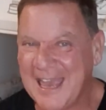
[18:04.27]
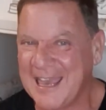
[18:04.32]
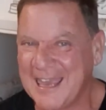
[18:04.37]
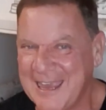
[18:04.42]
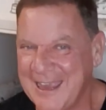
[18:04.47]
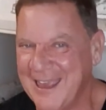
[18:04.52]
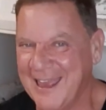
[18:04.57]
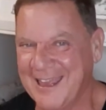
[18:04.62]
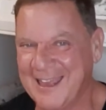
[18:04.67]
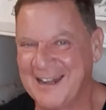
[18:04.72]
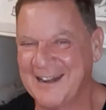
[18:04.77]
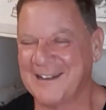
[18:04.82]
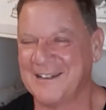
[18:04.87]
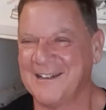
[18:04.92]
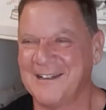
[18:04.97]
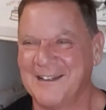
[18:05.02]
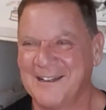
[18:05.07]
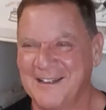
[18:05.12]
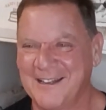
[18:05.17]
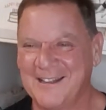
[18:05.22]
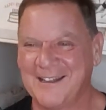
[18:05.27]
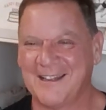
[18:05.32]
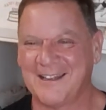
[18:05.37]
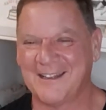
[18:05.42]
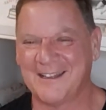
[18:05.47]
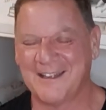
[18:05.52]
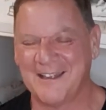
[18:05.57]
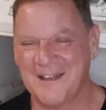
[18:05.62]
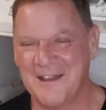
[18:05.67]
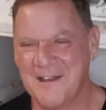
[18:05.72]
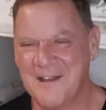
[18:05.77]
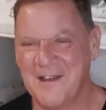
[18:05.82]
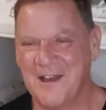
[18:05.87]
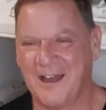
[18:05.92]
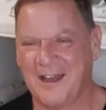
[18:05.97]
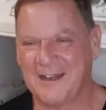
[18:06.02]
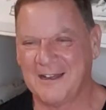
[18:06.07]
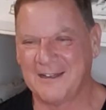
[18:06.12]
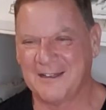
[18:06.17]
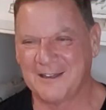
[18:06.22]
yay,
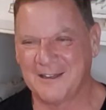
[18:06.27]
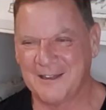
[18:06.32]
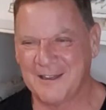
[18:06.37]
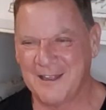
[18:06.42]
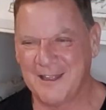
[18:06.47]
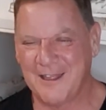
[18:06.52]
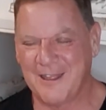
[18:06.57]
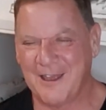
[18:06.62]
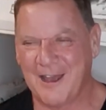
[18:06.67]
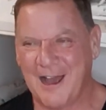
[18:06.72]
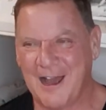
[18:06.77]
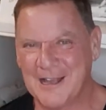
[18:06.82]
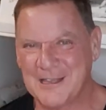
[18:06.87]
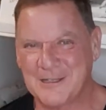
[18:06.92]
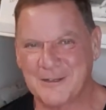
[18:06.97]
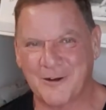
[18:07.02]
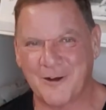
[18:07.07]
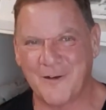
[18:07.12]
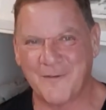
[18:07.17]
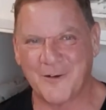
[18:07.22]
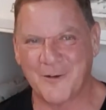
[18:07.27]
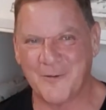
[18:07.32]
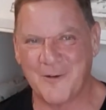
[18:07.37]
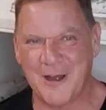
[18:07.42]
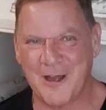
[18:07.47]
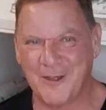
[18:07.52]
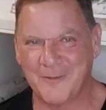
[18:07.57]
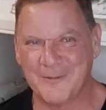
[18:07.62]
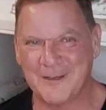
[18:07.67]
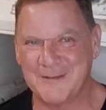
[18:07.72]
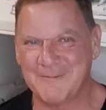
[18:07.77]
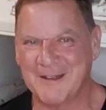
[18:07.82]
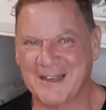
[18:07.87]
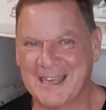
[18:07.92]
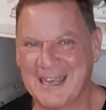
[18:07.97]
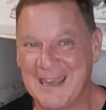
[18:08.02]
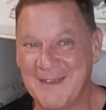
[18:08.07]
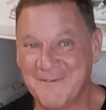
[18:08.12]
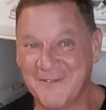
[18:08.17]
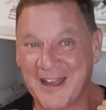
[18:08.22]
uh, the, the odds are overwhelming,
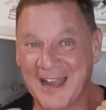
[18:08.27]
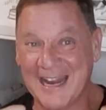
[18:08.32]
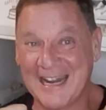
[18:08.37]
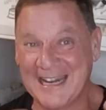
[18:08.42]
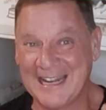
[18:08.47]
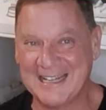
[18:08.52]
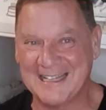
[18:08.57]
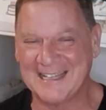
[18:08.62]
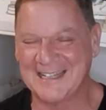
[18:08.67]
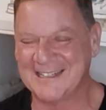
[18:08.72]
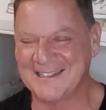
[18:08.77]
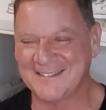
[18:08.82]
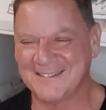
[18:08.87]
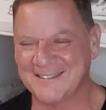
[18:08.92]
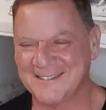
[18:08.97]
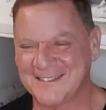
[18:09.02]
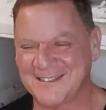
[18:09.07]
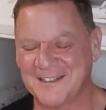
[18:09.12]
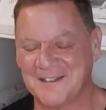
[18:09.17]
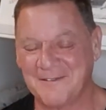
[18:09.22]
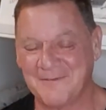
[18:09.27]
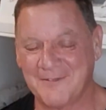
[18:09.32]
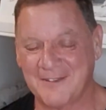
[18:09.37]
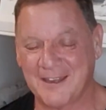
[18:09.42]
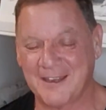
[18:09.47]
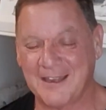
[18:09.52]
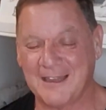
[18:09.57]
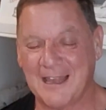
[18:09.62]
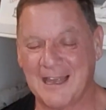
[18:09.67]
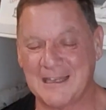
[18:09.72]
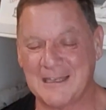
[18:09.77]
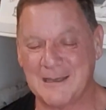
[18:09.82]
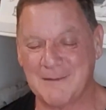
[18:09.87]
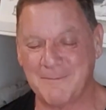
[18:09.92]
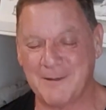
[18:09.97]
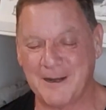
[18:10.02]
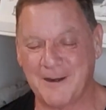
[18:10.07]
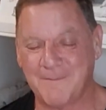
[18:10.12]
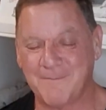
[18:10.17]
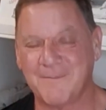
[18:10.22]
but keep fighting, you know, so good luck to you,
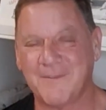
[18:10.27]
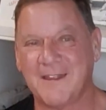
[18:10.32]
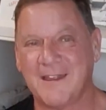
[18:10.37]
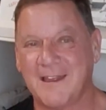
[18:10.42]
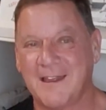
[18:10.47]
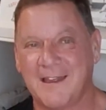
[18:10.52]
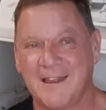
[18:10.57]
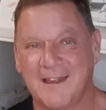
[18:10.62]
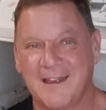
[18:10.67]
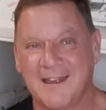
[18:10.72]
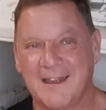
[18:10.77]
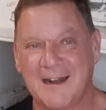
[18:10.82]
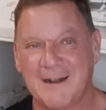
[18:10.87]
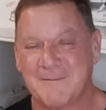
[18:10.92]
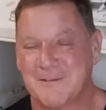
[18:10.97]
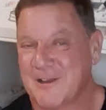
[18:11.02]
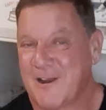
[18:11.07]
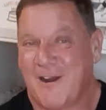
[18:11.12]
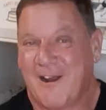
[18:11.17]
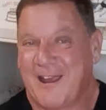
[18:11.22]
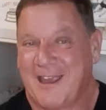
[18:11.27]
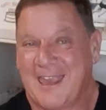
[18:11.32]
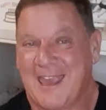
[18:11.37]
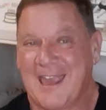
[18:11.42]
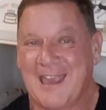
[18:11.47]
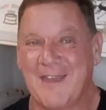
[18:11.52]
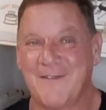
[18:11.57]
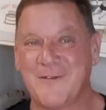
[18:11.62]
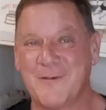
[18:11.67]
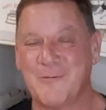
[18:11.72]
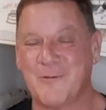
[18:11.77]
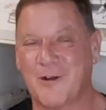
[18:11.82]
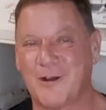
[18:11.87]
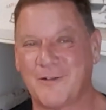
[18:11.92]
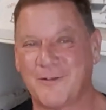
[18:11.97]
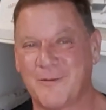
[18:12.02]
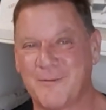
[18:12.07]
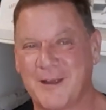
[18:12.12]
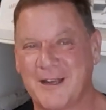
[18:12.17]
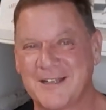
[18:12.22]
Peter. And I'm sorry I can't give you more
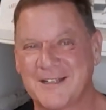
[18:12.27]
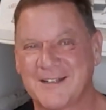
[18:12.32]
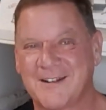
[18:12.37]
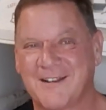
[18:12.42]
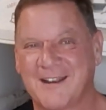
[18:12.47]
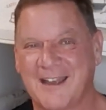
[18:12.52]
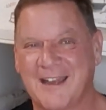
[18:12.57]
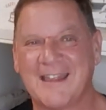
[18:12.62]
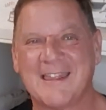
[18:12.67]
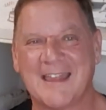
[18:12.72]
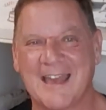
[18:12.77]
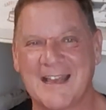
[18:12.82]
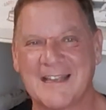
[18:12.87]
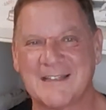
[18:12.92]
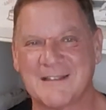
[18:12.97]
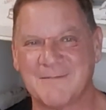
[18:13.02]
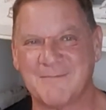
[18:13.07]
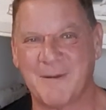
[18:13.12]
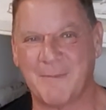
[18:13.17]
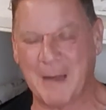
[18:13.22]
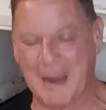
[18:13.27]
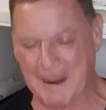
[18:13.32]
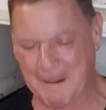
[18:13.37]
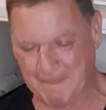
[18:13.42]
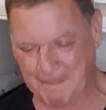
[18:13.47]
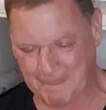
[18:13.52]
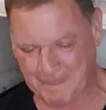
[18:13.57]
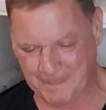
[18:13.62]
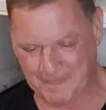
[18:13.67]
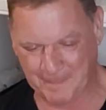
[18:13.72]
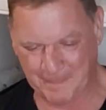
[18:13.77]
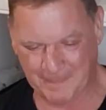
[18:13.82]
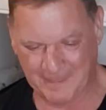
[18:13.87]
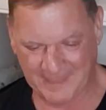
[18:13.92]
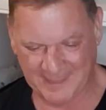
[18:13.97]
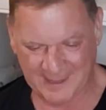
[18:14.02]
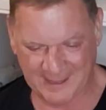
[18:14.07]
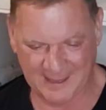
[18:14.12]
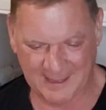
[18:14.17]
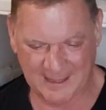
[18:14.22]
information. Okay, thanks.
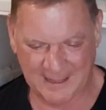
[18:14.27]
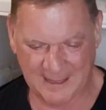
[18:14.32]
Bye-bye.